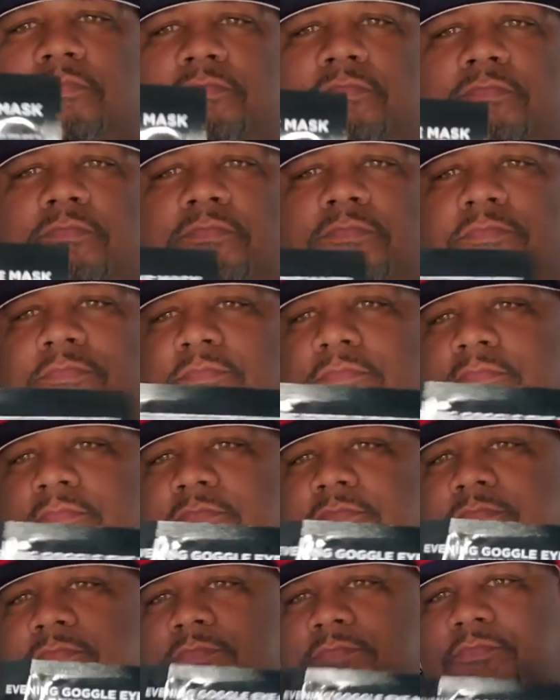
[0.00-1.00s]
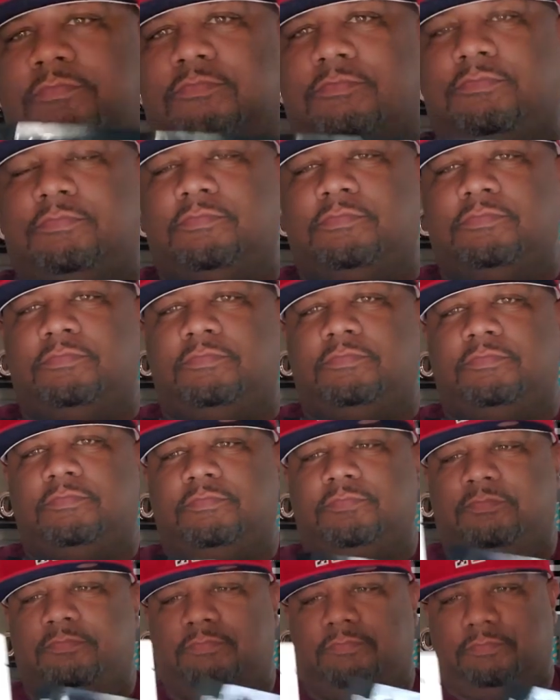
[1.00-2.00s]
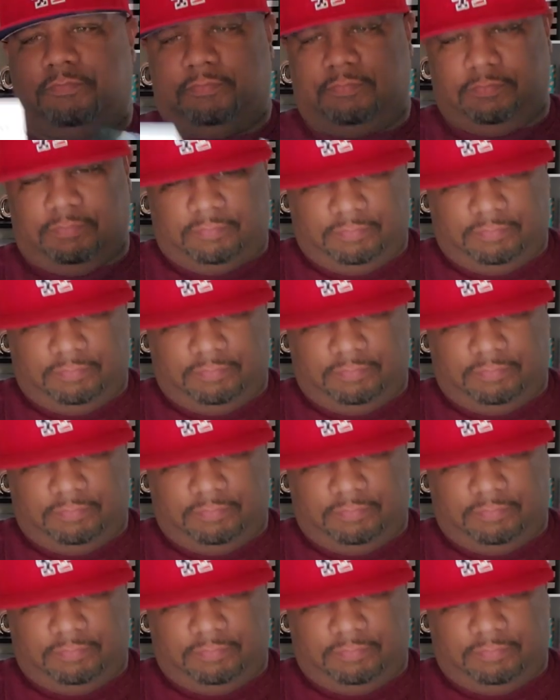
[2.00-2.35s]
[no speech]